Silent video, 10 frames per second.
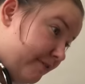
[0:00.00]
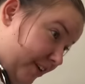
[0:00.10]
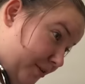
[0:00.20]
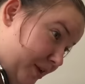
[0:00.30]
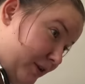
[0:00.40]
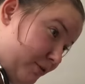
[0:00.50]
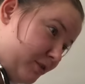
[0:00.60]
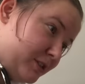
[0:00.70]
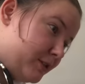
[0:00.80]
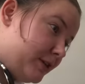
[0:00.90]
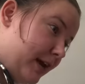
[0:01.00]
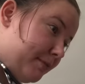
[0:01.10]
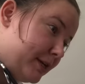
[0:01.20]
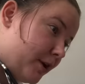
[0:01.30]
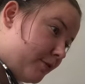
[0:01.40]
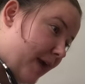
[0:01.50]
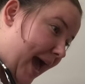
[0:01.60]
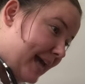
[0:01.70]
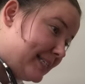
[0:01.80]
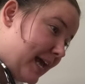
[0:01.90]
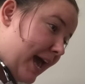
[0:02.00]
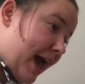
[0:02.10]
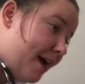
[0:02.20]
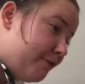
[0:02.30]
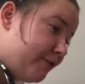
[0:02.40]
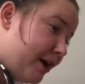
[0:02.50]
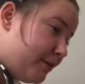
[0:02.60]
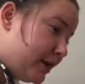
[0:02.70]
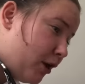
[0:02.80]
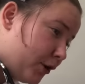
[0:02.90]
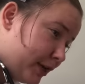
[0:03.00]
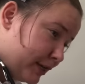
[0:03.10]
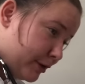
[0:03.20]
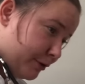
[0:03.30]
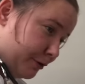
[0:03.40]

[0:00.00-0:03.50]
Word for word: Very good. So now we know that. How far along are you?